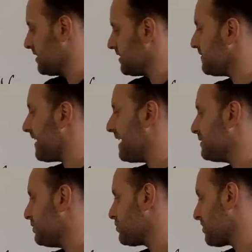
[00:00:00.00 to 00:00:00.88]
the
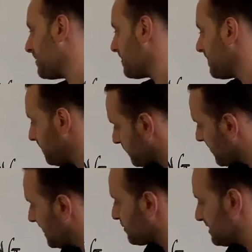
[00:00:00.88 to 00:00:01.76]
value trip,
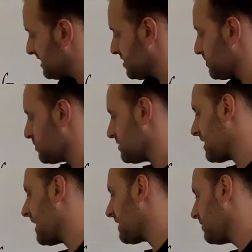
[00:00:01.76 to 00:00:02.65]
the irresistible stack,